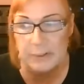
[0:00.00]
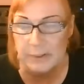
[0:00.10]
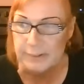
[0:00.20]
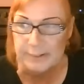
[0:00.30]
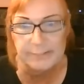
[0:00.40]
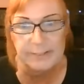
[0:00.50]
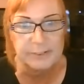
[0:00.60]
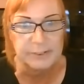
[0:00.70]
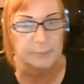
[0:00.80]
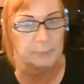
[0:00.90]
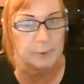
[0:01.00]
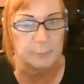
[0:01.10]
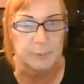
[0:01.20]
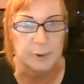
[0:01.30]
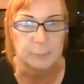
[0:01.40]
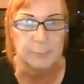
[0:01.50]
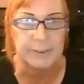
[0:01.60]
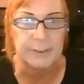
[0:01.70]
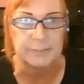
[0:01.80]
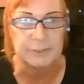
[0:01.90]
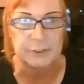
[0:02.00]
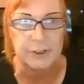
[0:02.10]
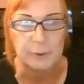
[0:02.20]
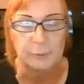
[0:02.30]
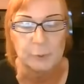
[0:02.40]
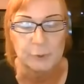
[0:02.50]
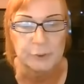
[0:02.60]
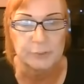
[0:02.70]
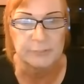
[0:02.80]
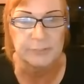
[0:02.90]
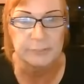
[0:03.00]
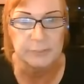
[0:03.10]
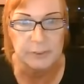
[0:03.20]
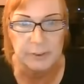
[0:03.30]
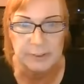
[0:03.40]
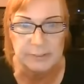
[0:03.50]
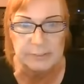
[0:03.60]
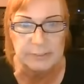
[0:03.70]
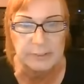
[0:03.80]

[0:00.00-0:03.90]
yeah, age 7, and because of my dad's Air Force career, I